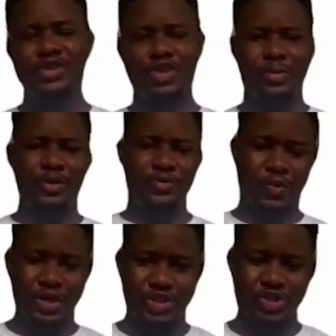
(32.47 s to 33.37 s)
a number of
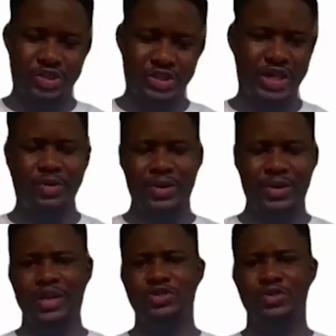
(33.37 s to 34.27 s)
questions that I would
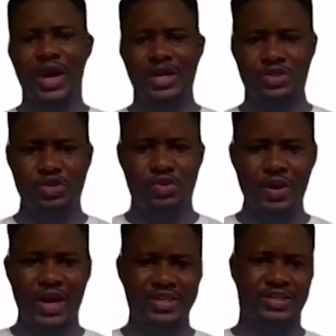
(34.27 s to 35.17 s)
like to ask you
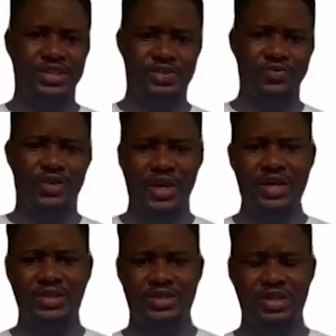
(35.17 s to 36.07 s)
as it
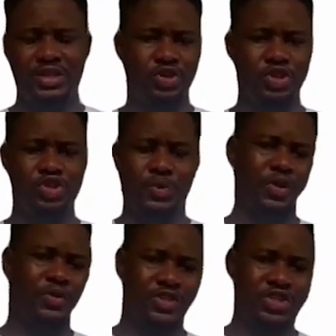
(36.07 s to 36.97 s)
regards, the
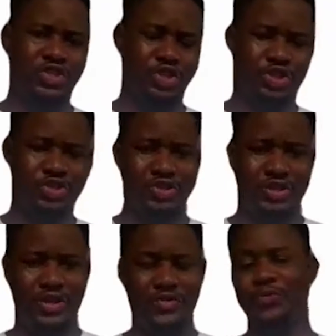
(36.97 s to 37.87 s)
topic of discussion
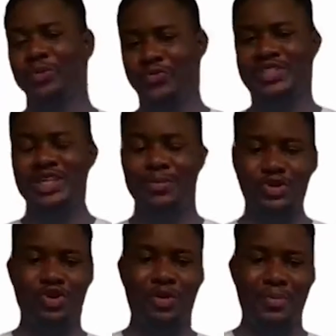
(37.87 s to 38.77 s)
today. But first, I
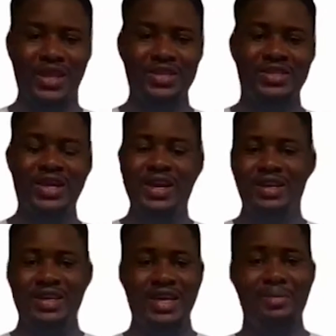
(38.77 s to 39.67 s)
must commend
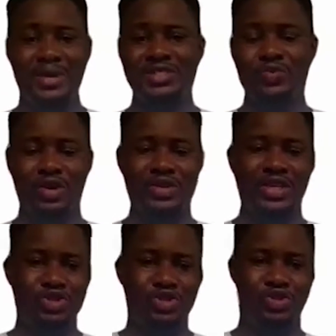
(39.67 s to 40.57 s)
the amazing work
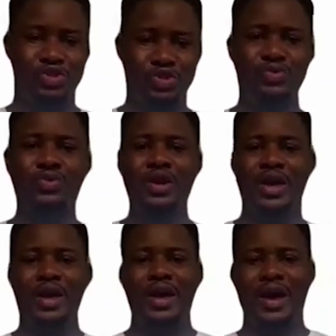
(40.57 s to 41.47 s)
that you do.
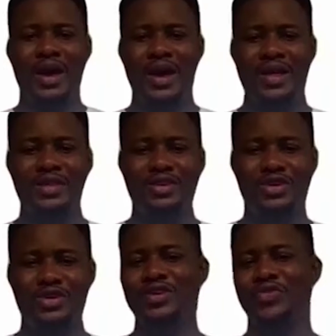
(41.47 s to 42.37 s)
And,
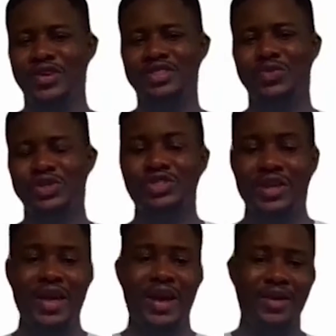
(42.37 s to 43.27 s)
the first question
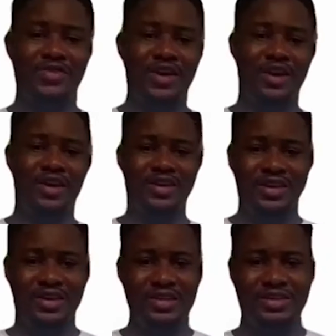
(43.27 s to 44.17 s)
I have here
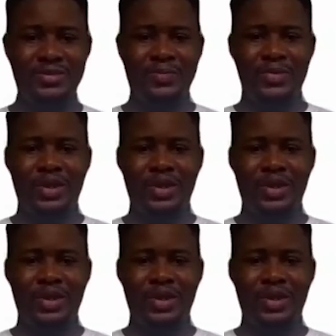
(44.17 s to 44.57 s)
is,